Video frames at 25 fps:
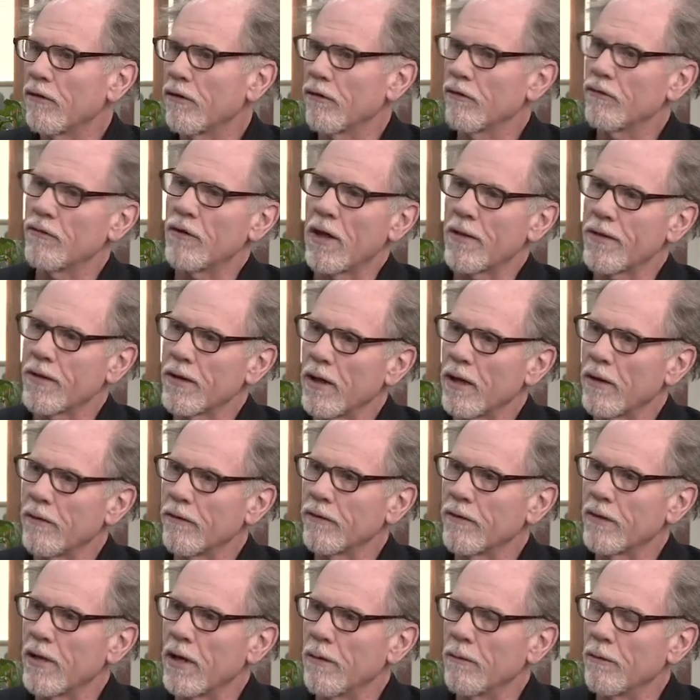There's nothing on
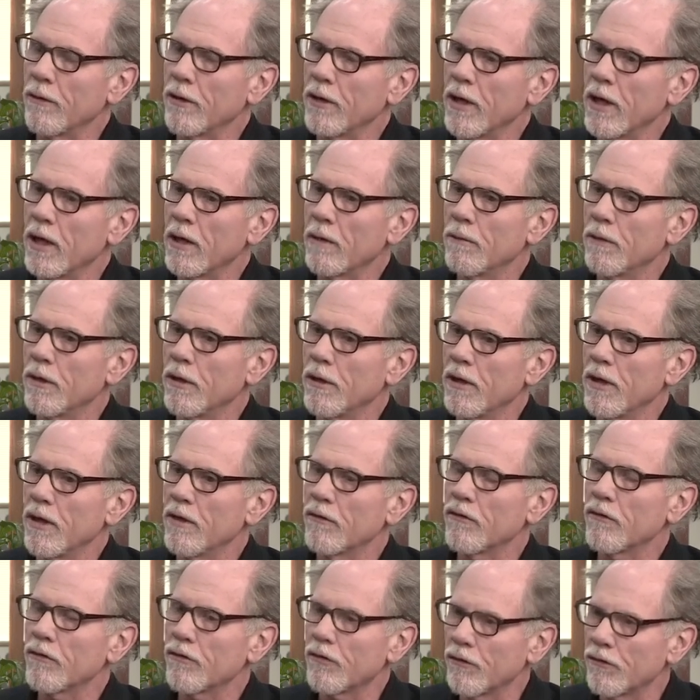the table now. But
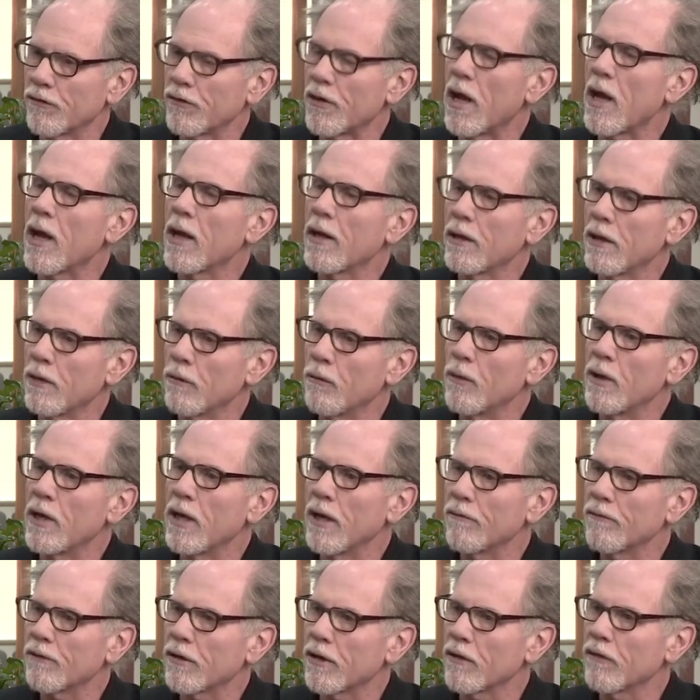as a society, we
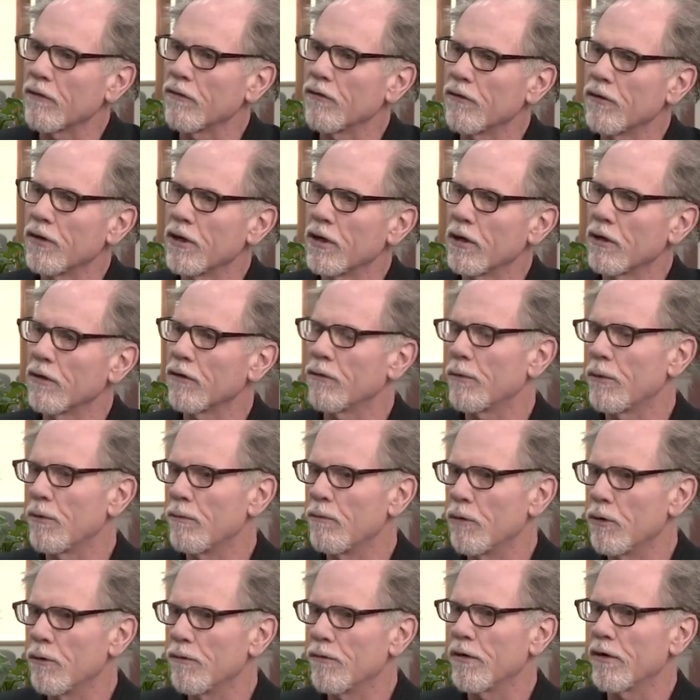have to consider, as we
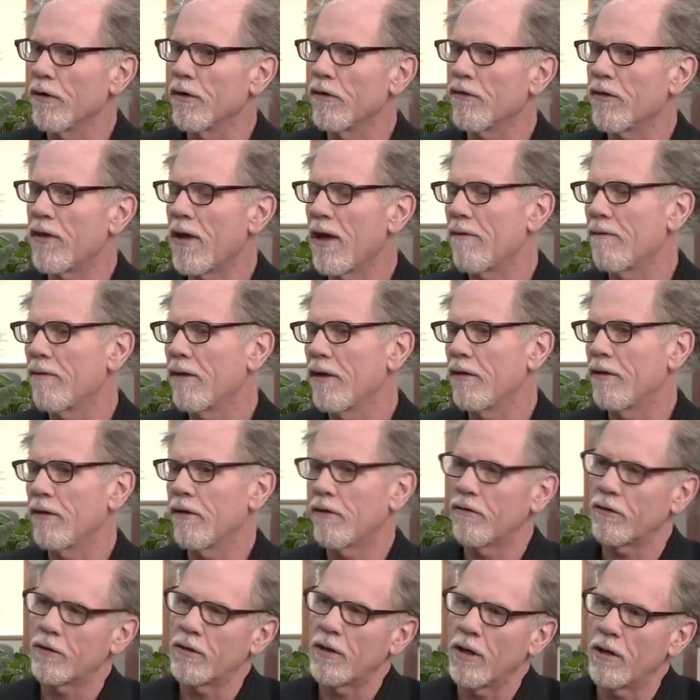move into this heavily
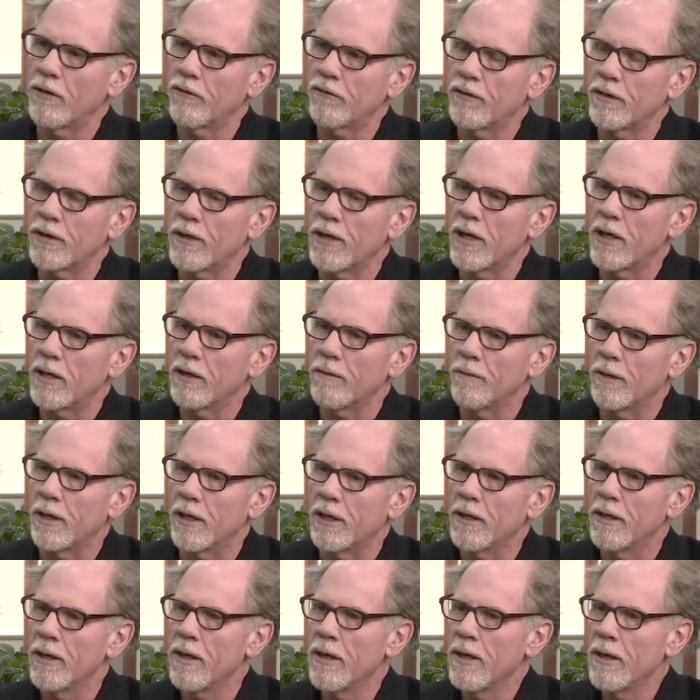digitized
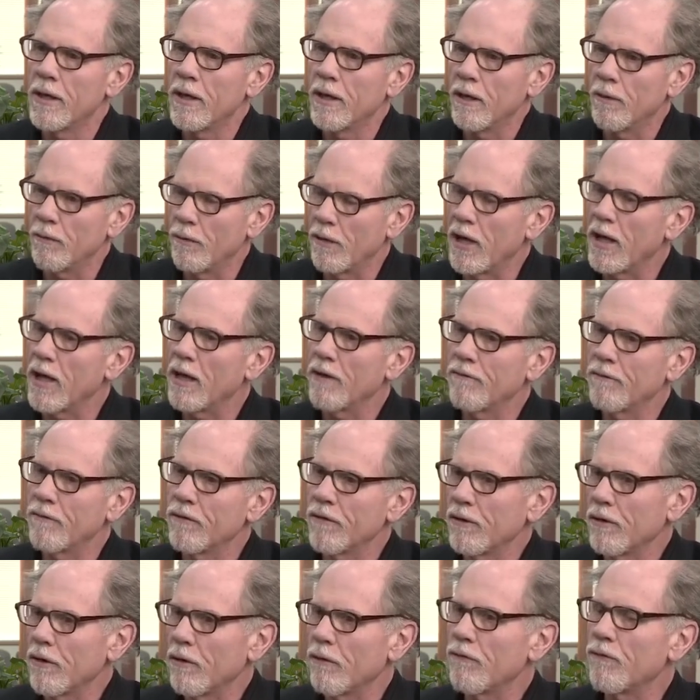economy, and we have,
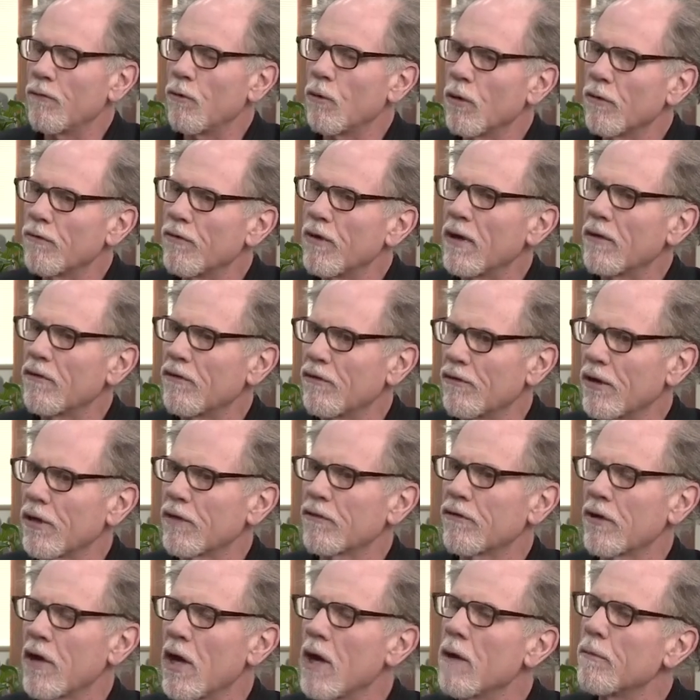you know, 4 or 5,
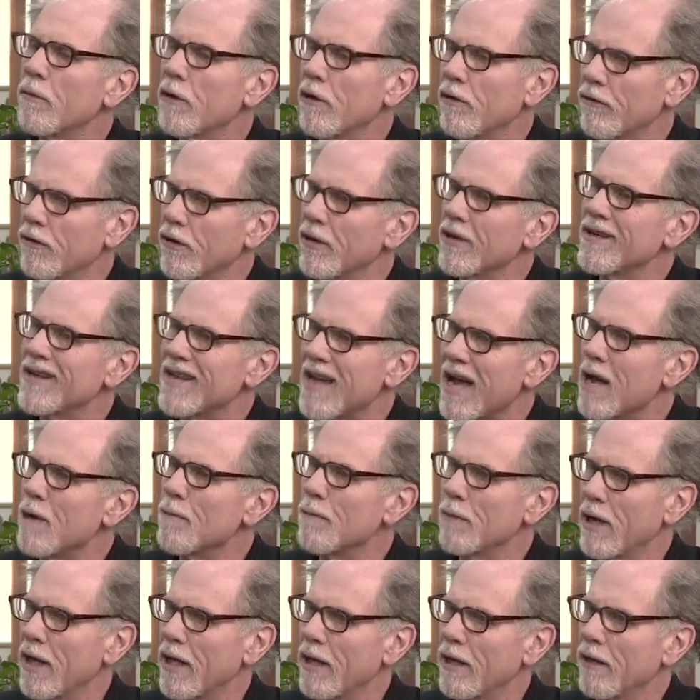6 companies that
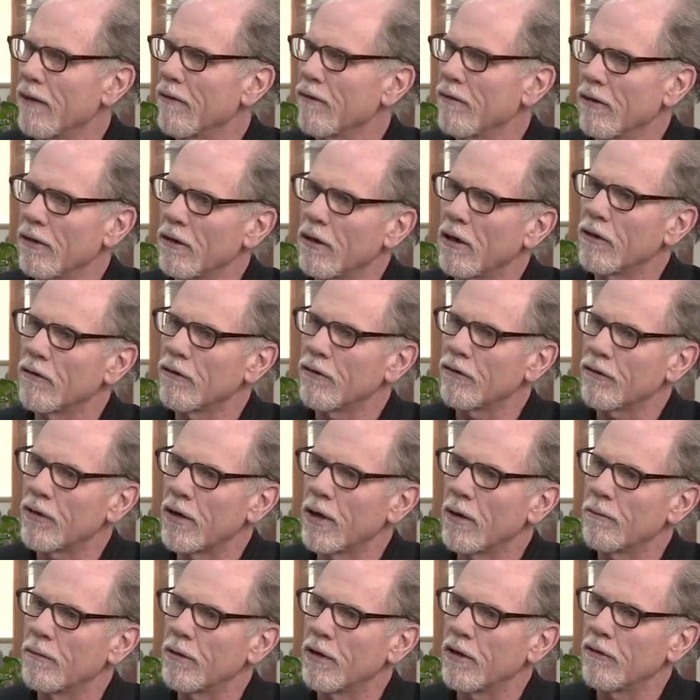dominate it, and the largest
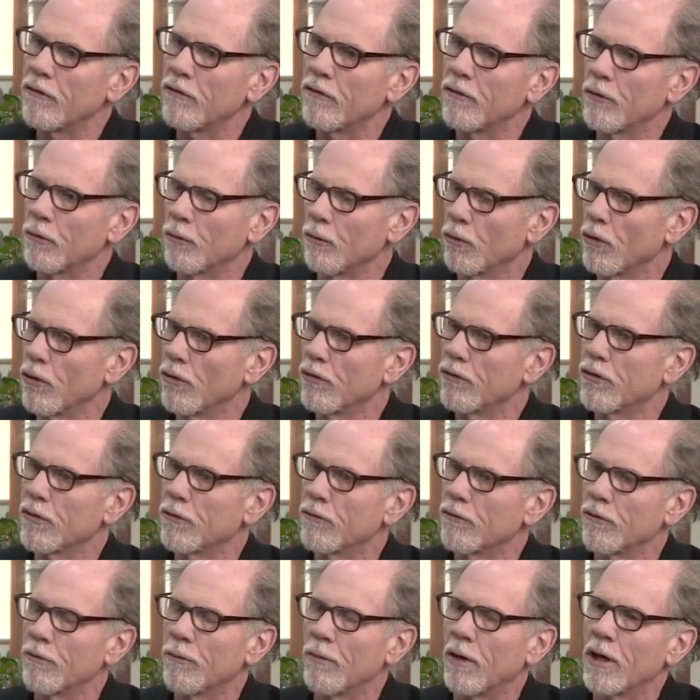companies in the world in
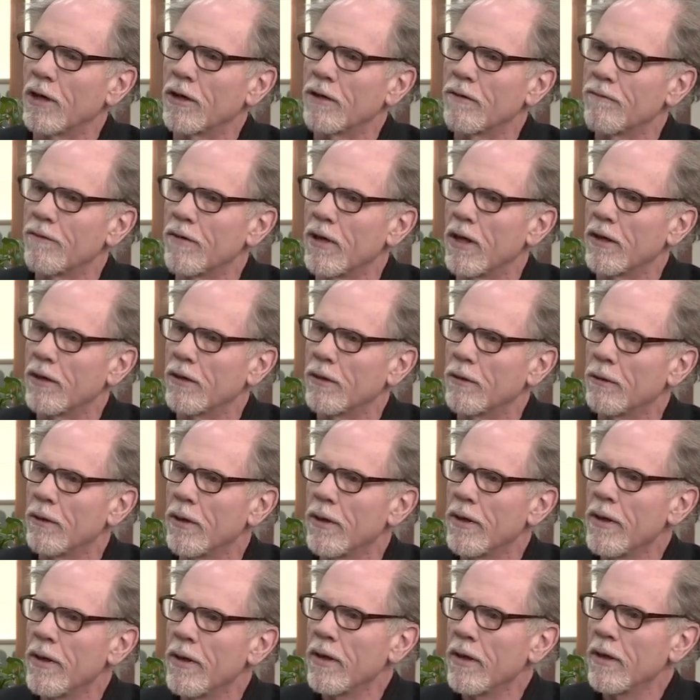terms of market value,
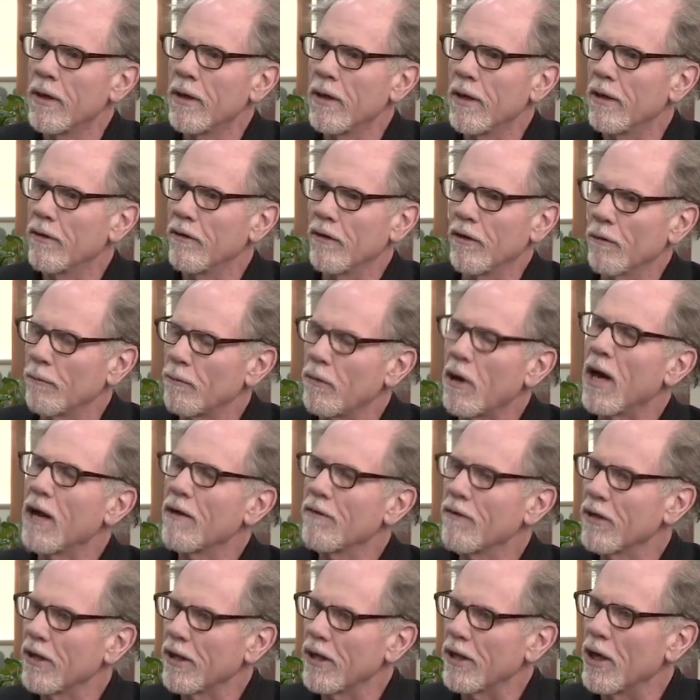and they're
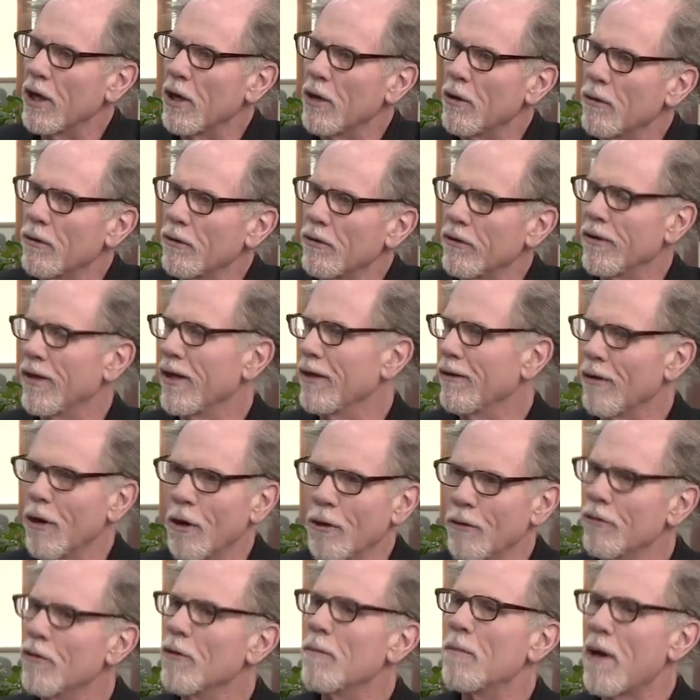privately owned, and they
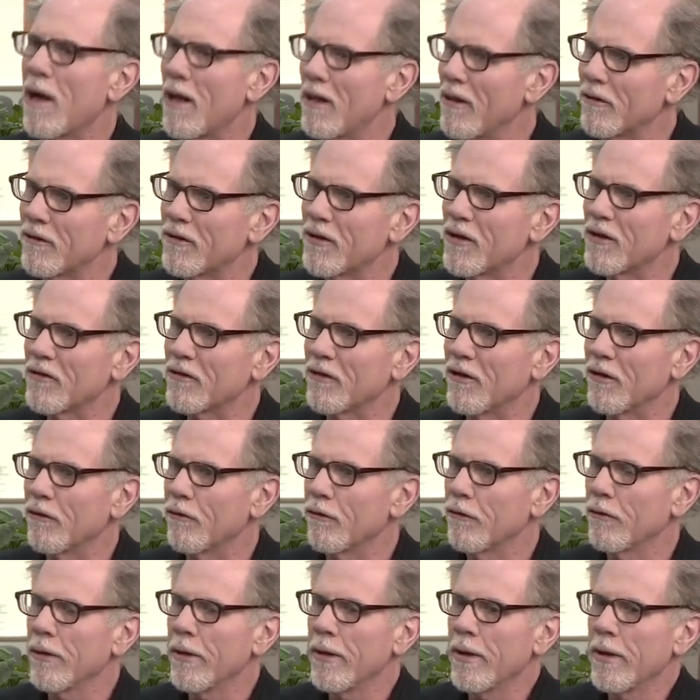own the
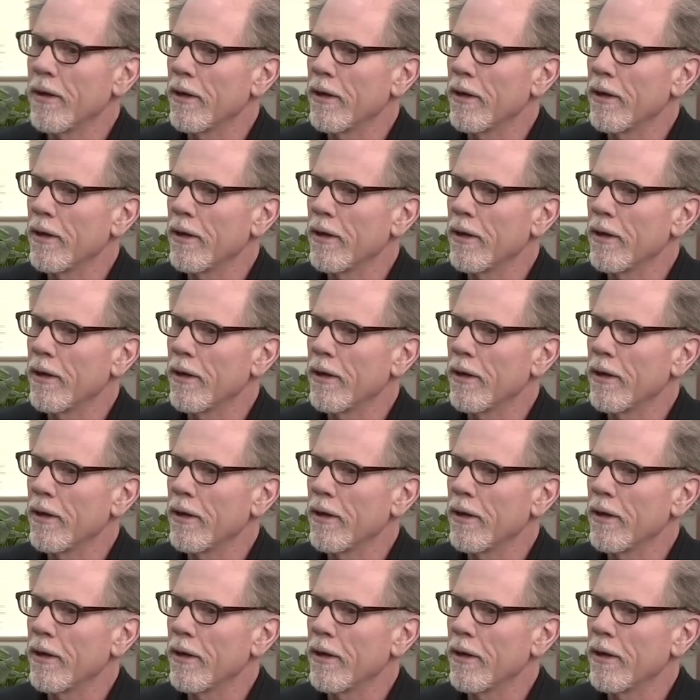politicians.